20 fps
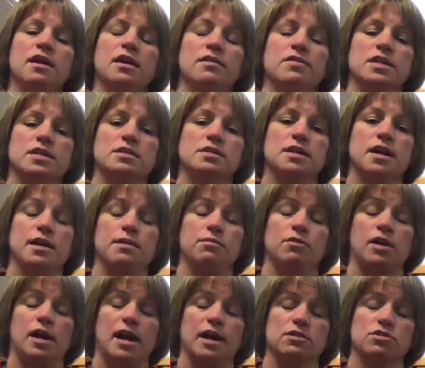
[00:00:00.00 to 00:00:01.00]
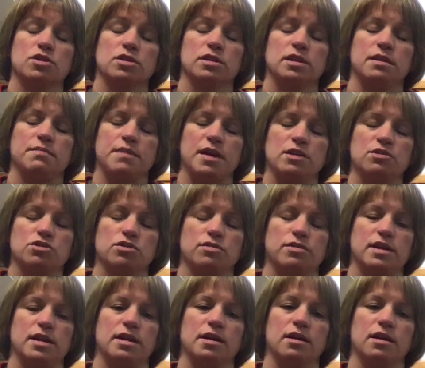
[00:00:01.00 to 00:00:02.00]
This time we're actually
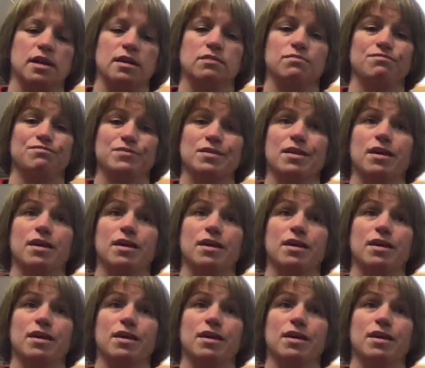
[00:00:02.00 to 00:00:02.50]
measuring and